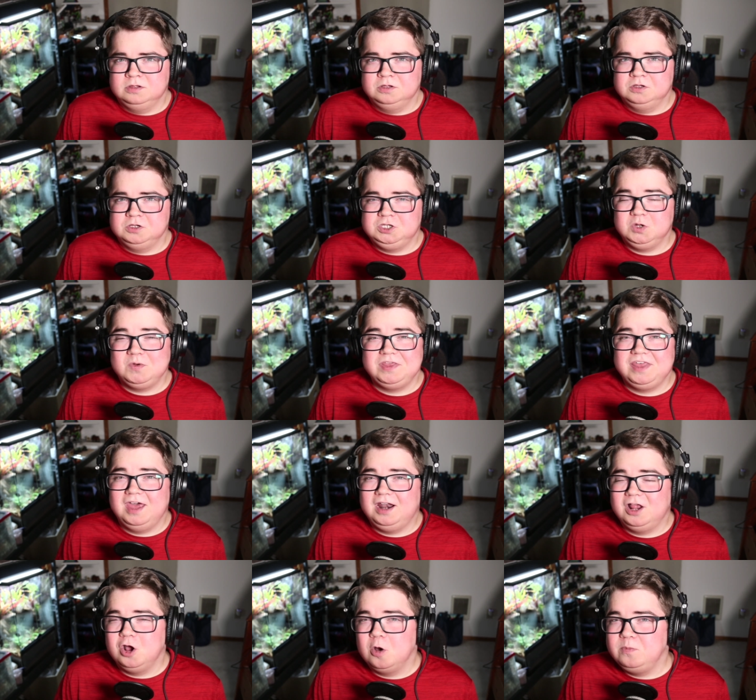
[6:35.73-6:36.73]
So, with that,
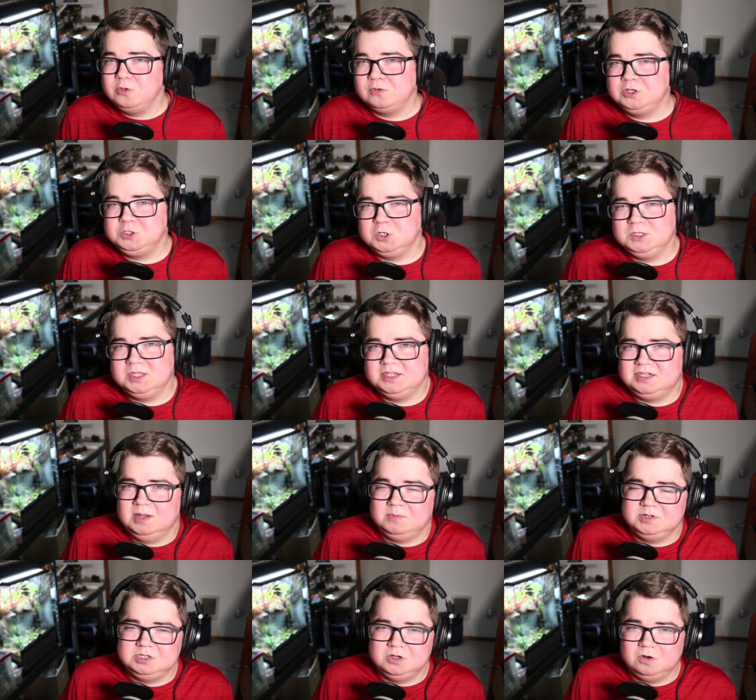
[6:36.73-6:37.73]
I hope you enjoyed this
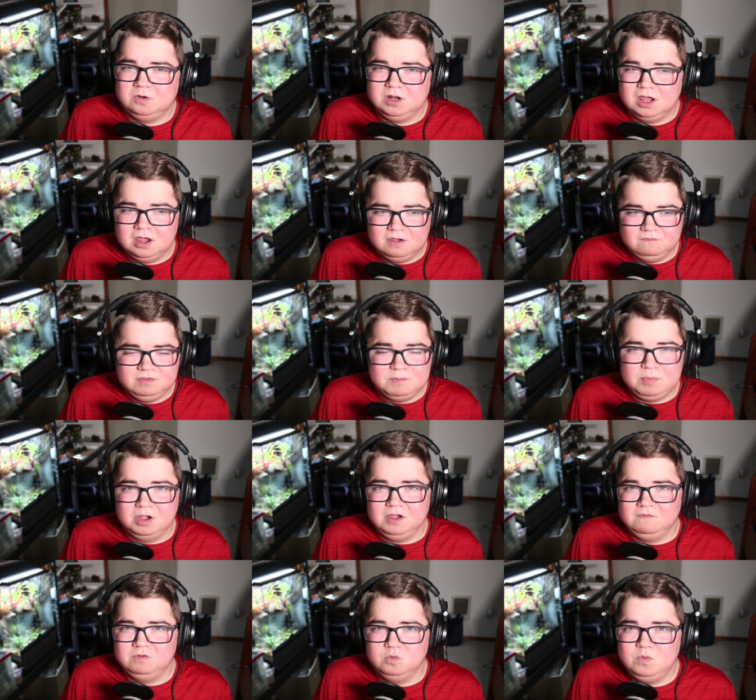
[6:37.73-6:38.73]
episode of The Bug
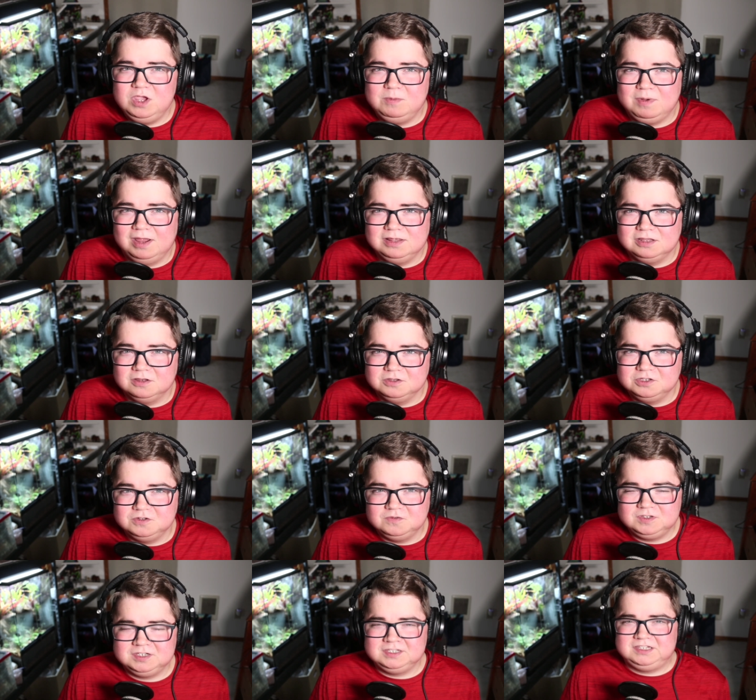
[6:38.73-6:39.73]
of the Week by Lil
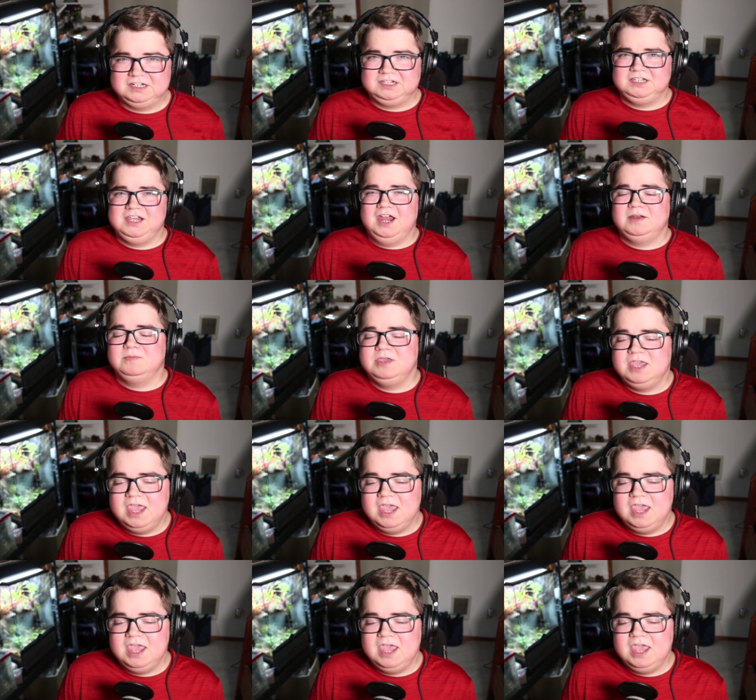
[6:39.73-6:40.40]
Dudes Insect Academy.